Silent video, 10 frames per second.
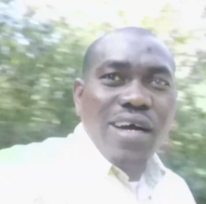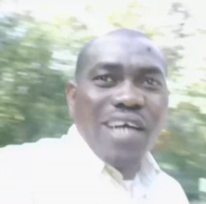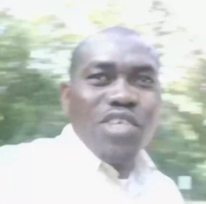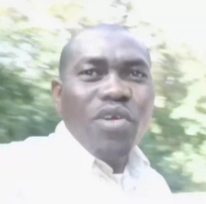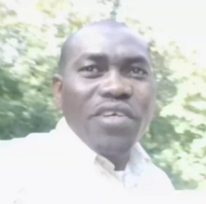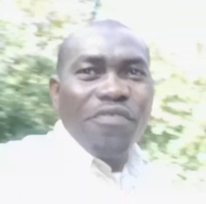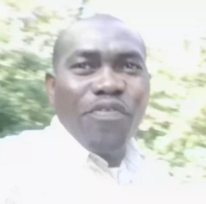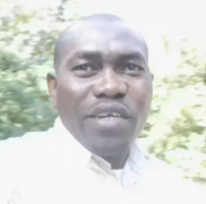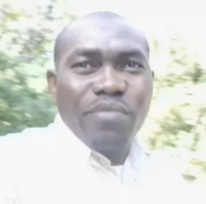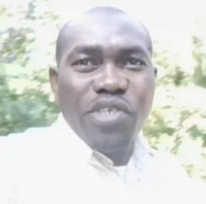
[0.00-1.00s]
Are you looking
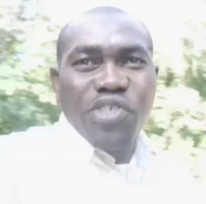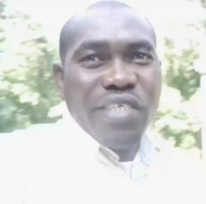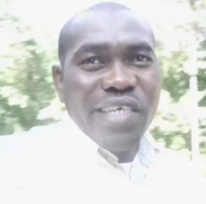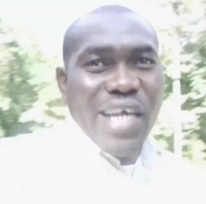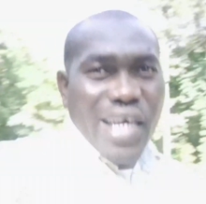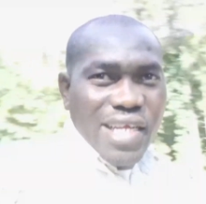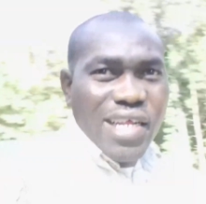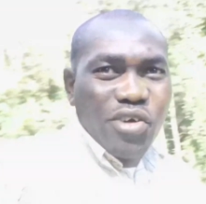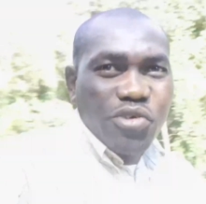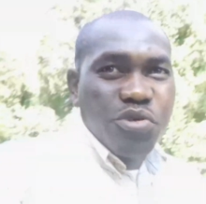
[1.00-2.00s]
for admission in Canada
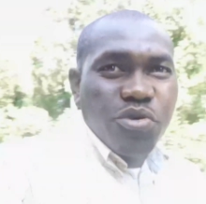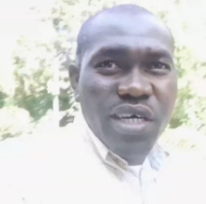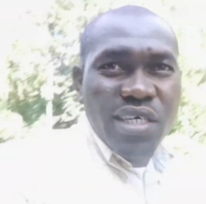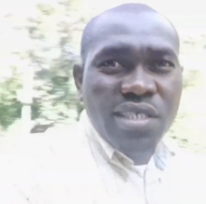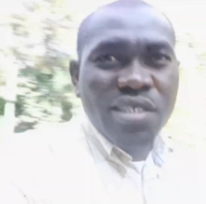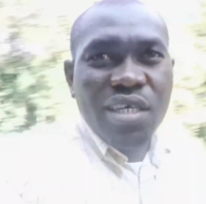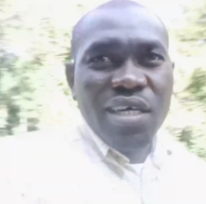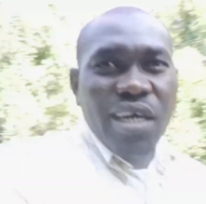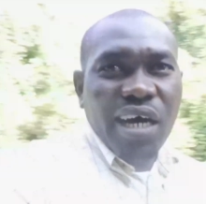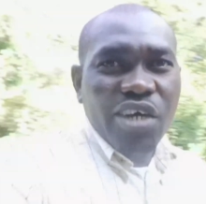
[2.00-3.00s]
or US
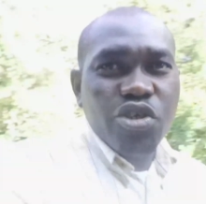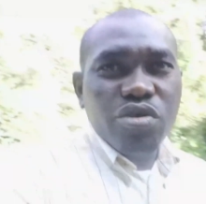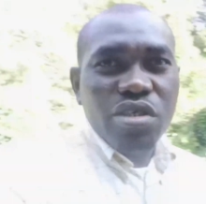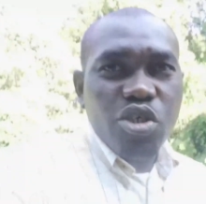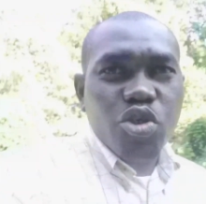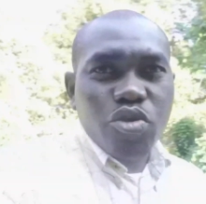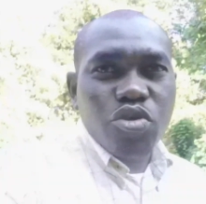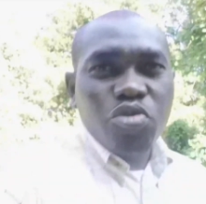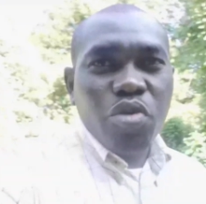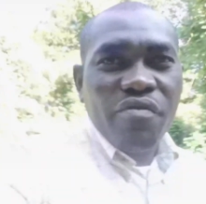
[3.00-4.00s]
and you need to
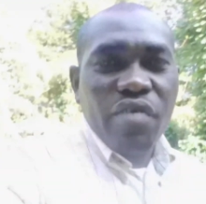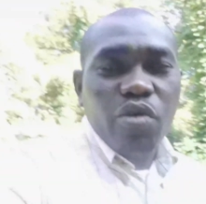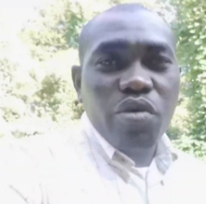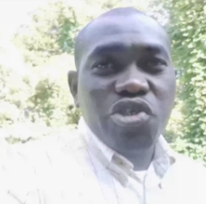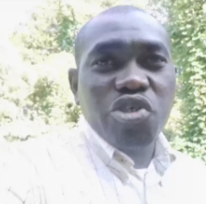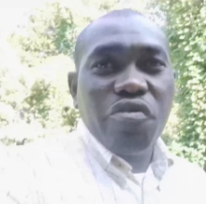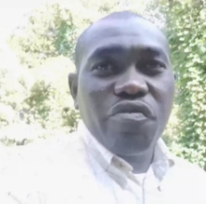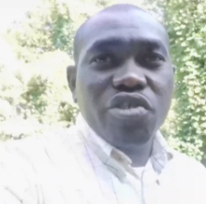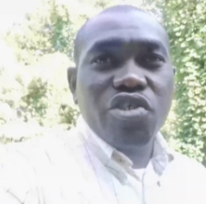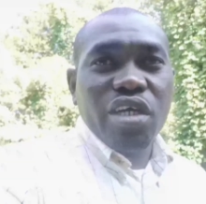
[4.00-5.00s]
do evaluation of
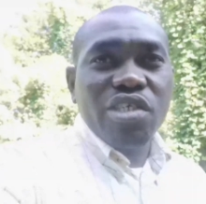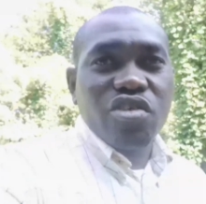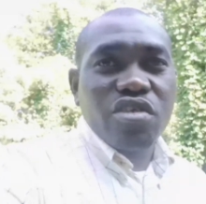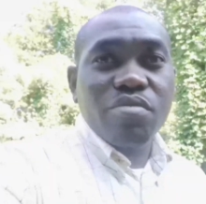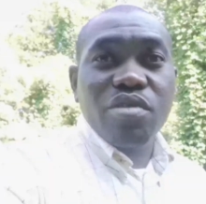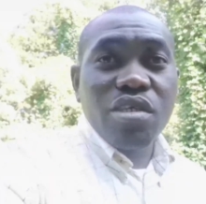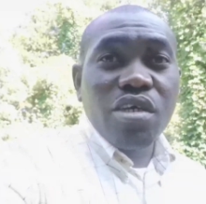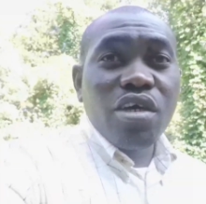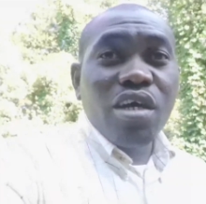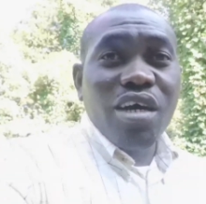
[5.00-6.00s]
your transcript?
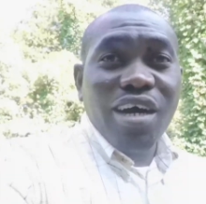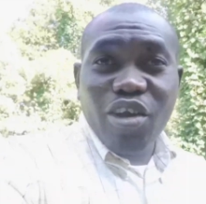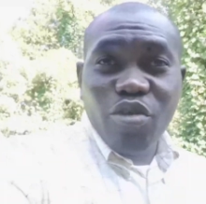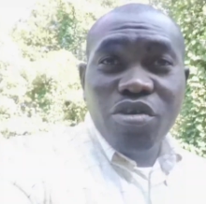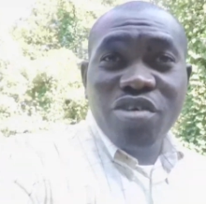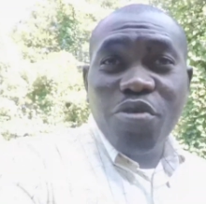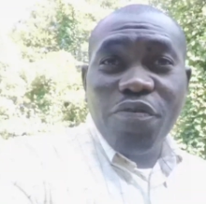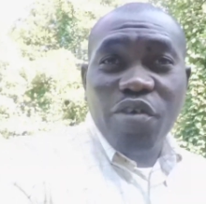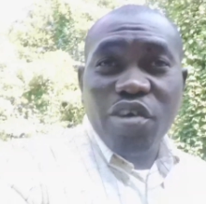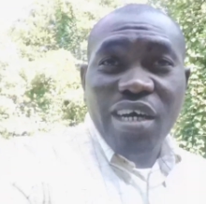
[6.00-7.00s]
Look no
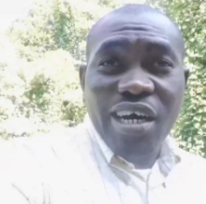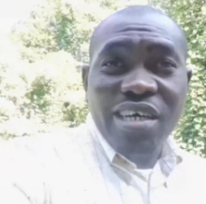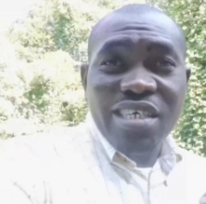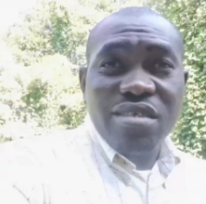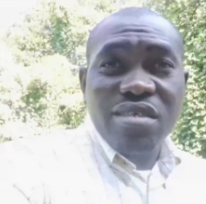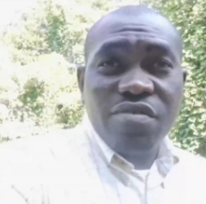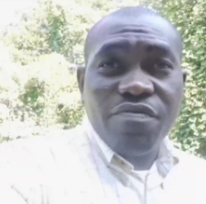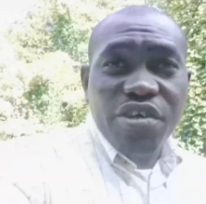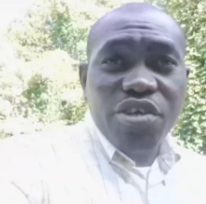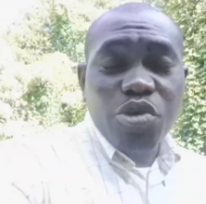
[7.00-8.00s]
further. In this
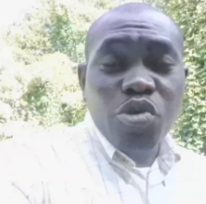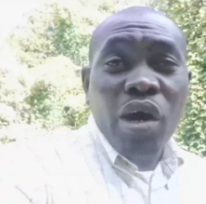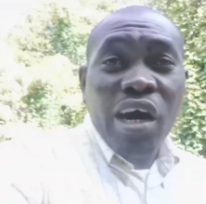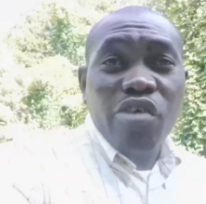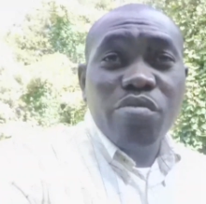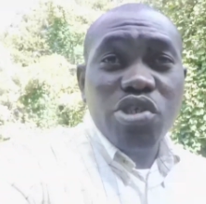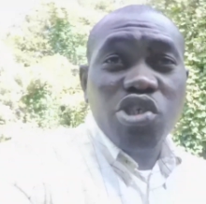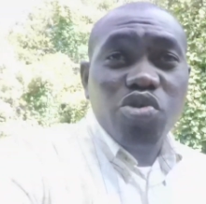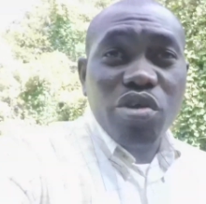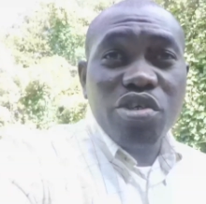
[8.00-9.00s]
video, I'll be
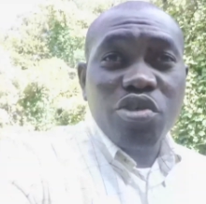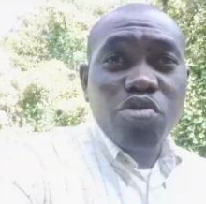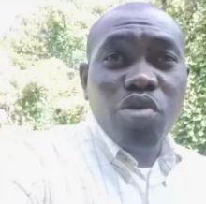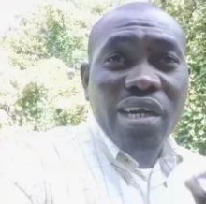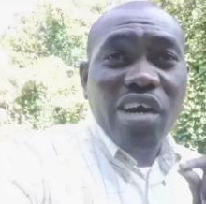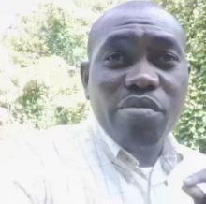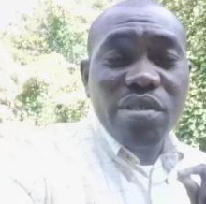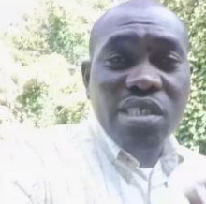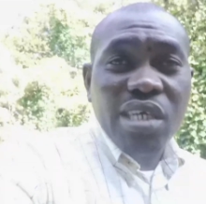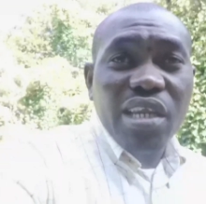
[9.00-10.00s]
showing you and I'll be
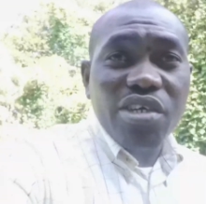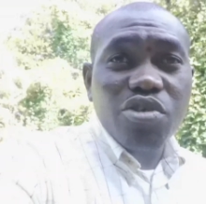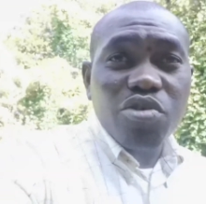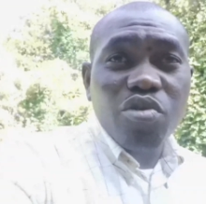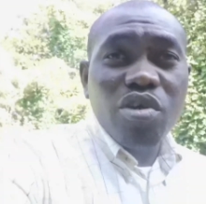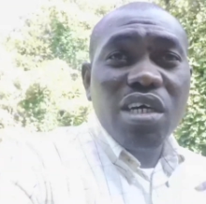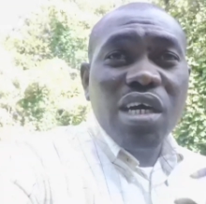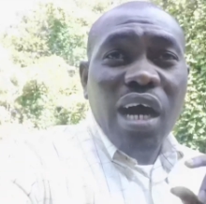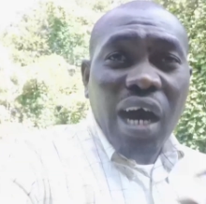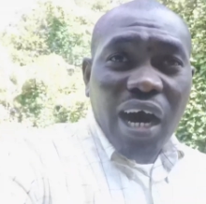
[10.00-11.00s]
telling you
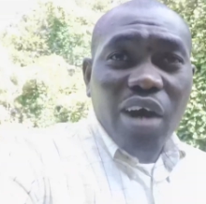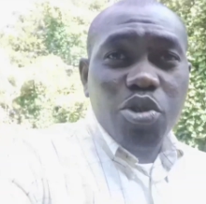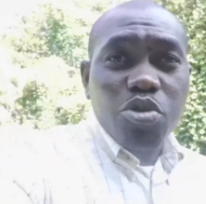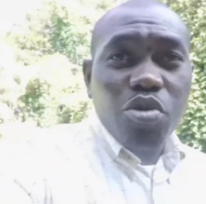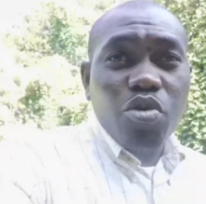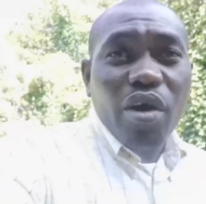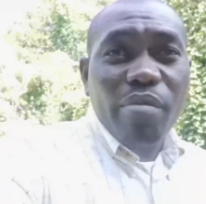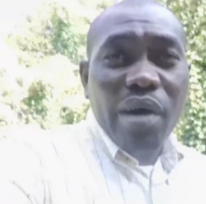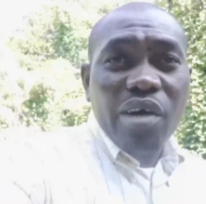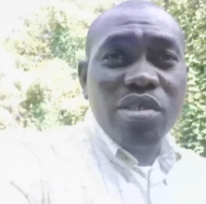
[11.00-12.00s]
how to go
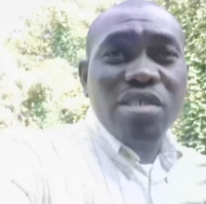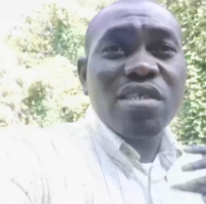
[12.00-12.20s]
about